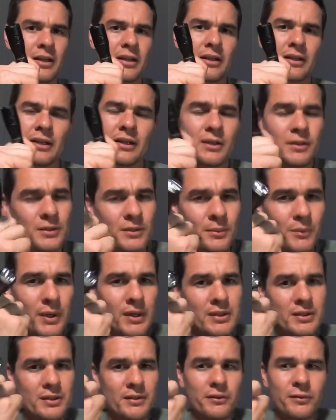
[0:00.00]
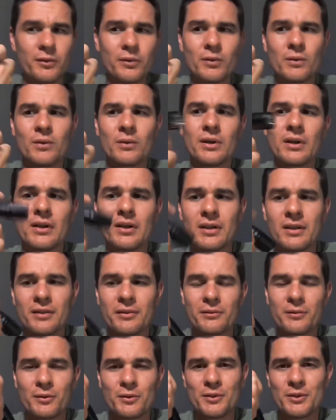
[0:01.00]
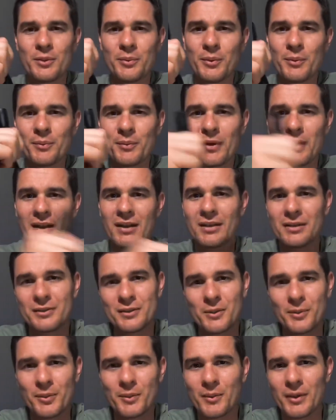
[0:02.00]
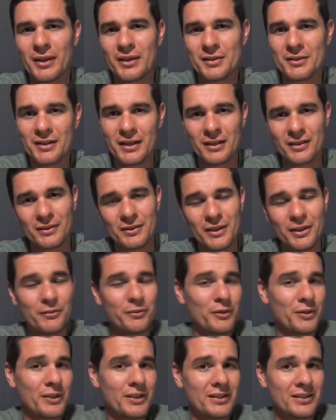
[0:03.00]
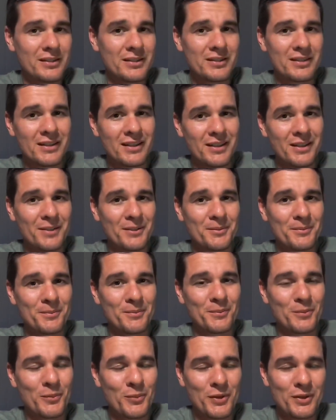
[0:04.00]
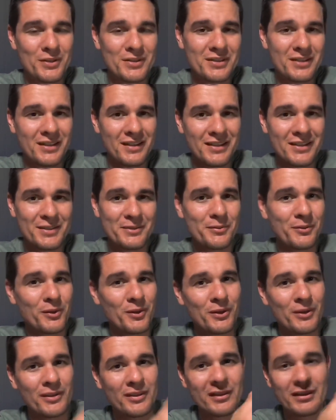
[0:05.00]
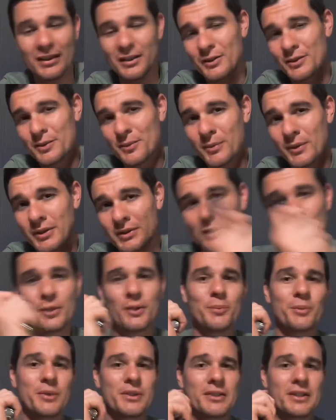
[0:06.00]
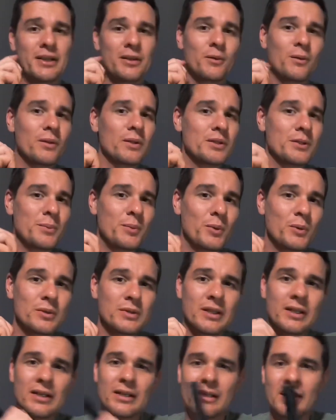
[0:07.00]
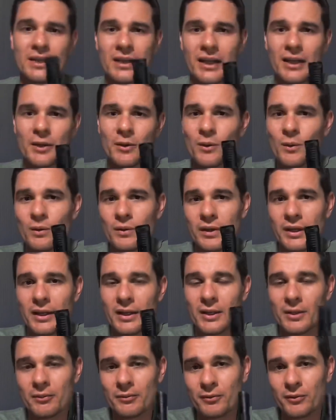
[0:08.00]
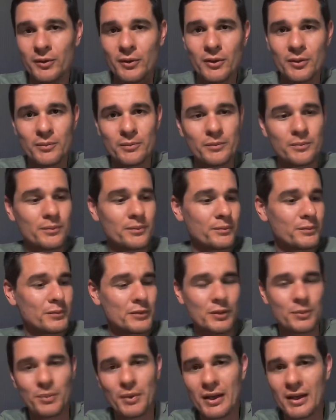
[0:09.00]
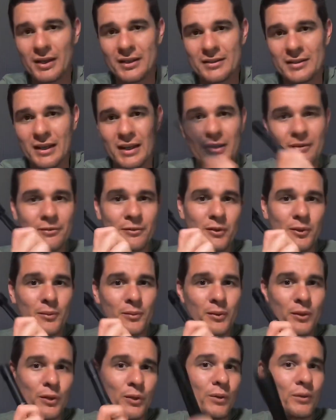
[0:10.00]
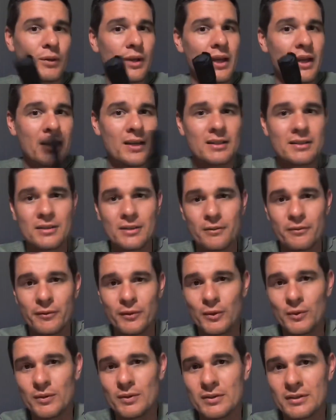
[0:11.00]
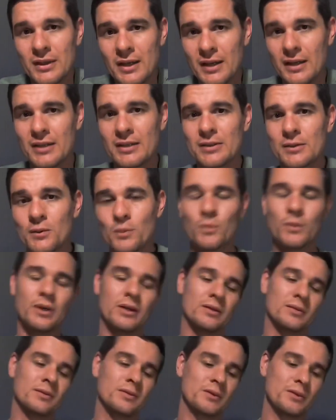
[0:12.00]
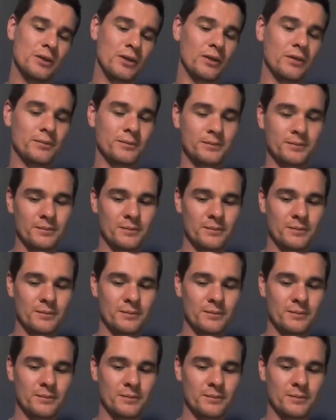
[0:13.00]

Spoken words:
thank you so much for stopping by the channel. If you did watch this far, thank you so much. I do appreciate all the support and all the help from suppliers and from you as viewers as well. So